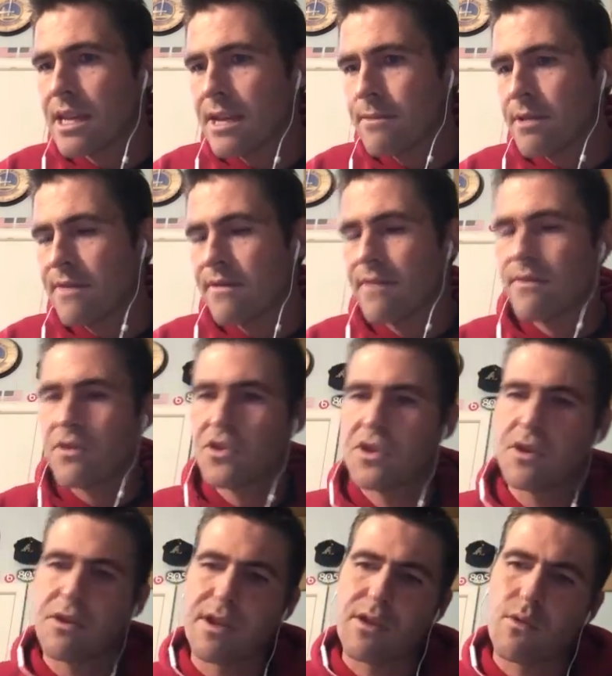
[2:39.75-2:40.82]
I believe even their
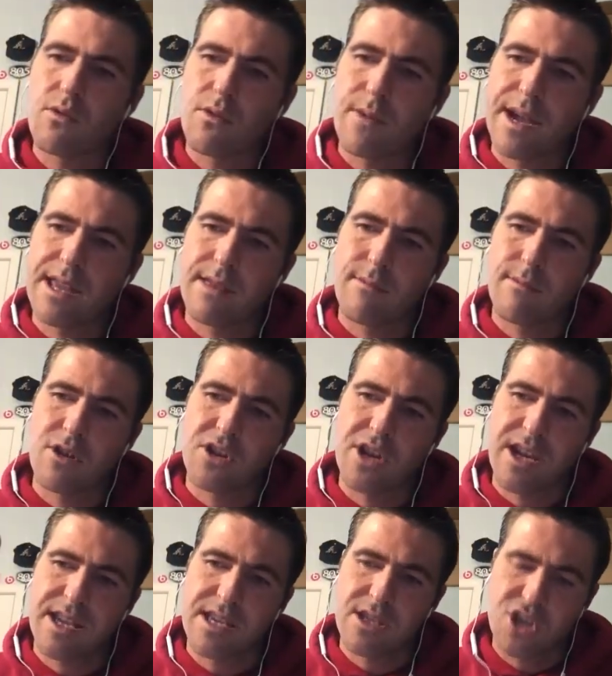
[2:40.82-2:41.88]
starting quarterback, Lamar
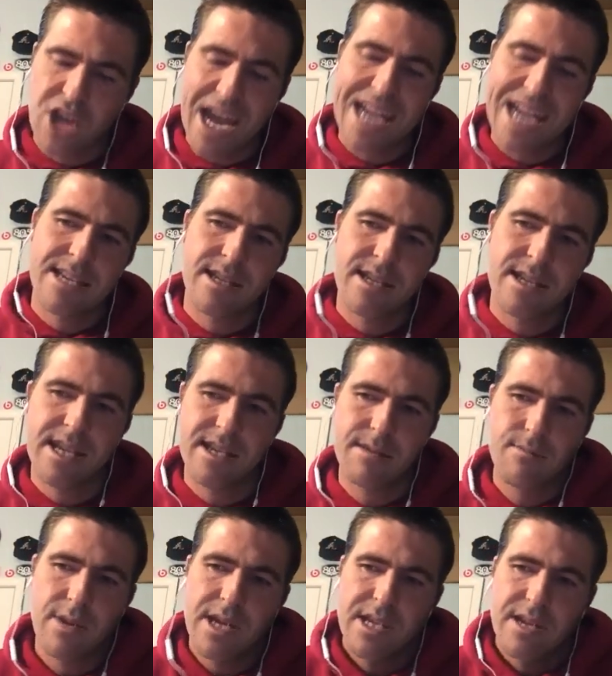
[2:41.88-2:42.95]
Jackson, tested
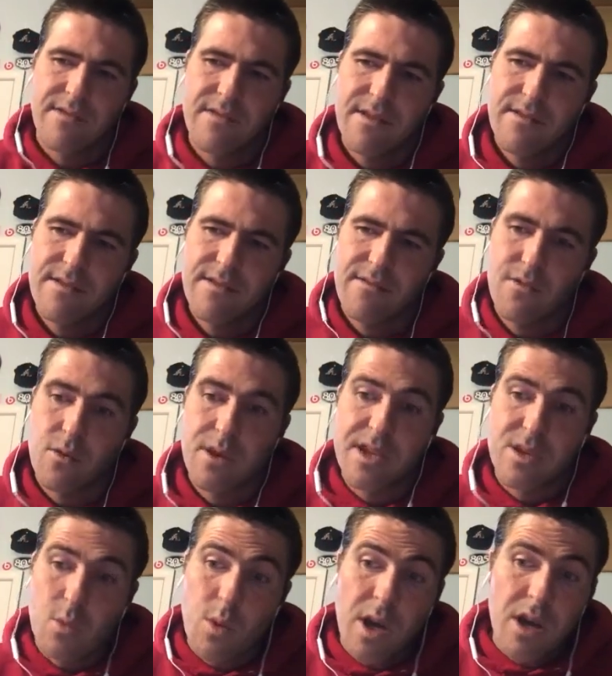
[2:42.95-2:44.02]
positive for it
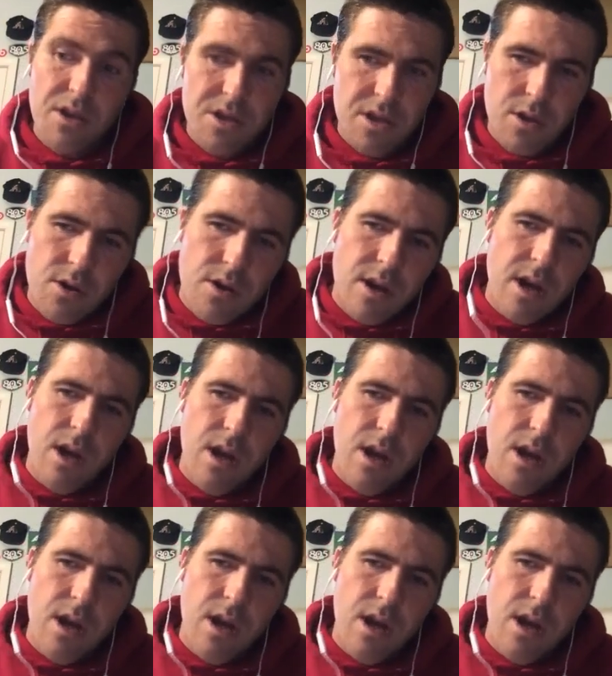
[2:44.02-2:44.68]
as well. So